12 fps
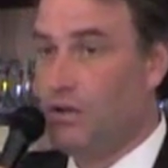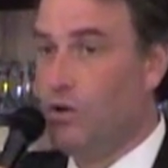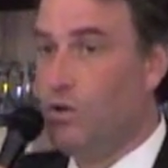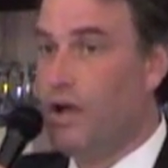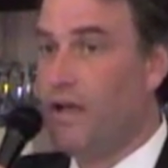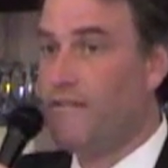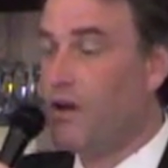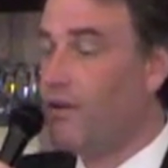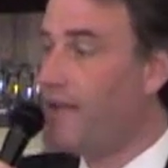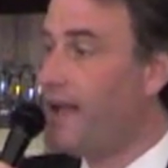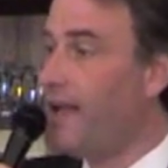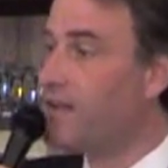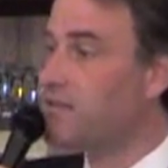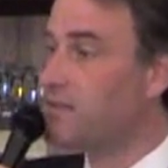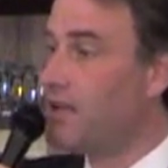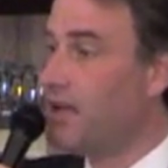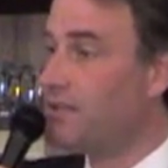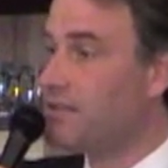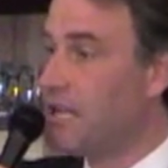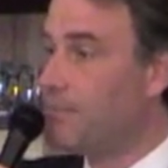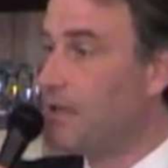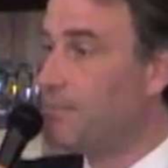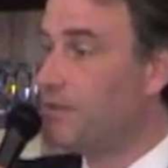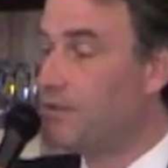who have, on the House side,
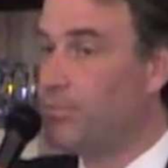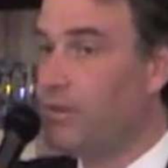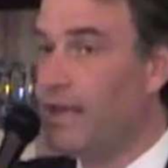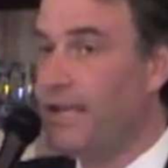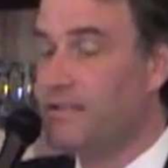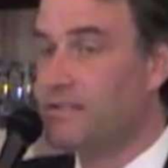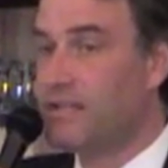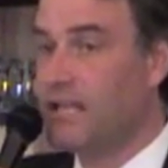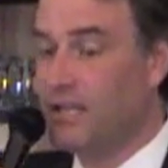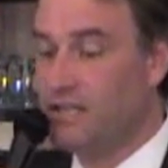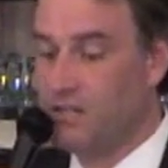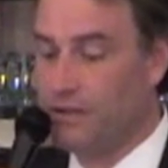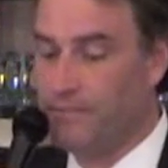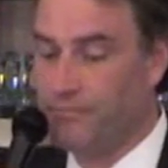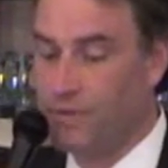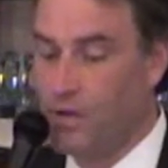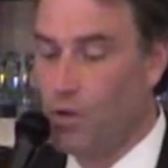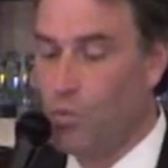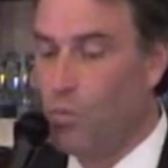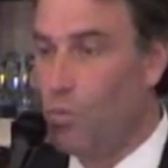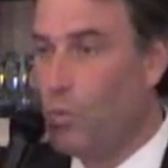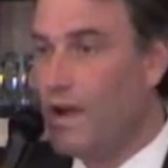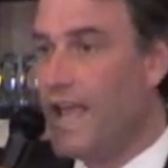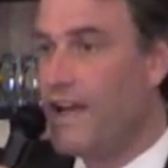stepped up to the plate and said, listen,
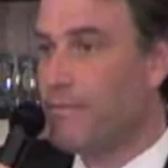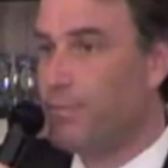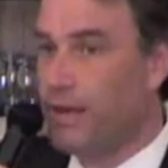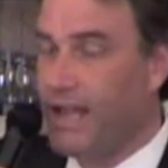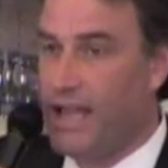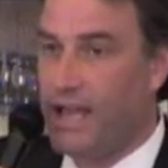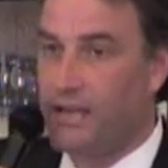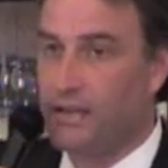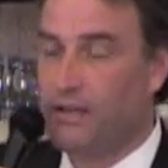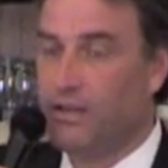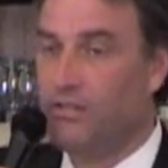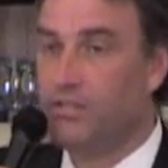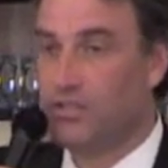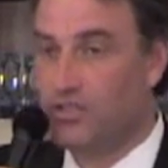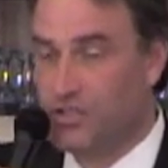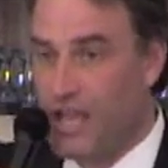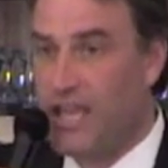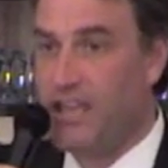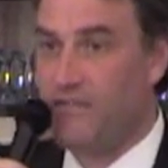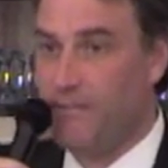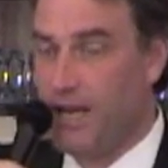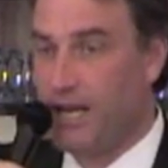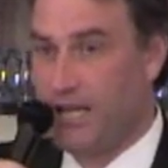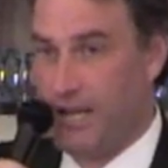we have a plan to
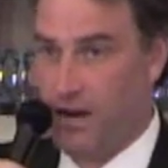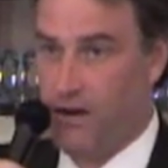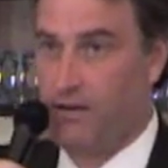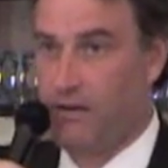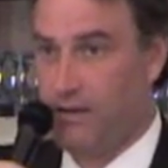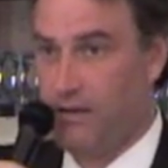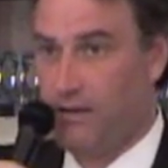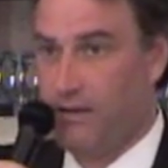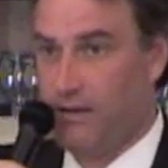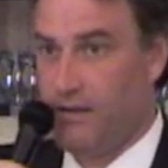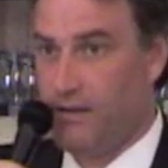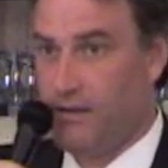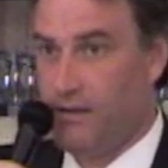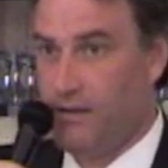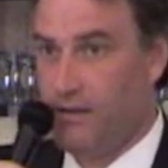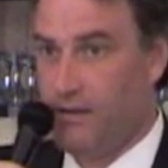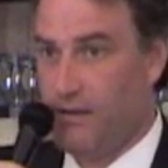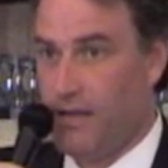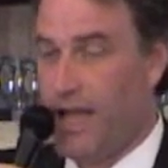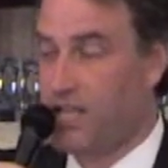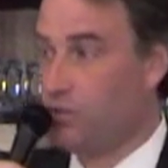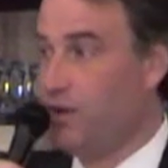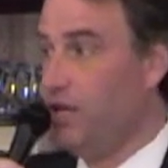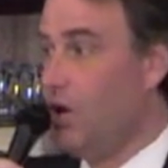save Medicare
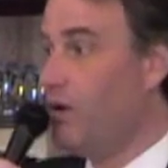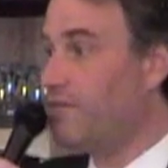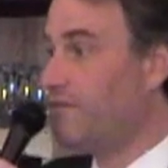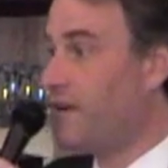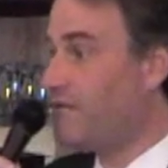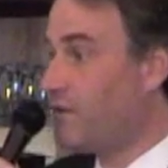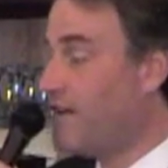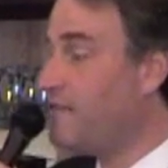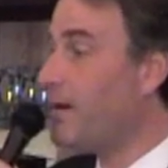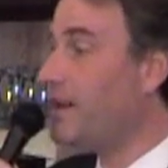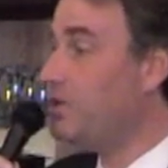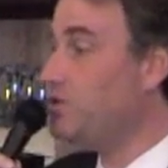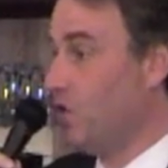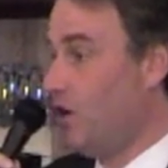as we know it, for everybody who's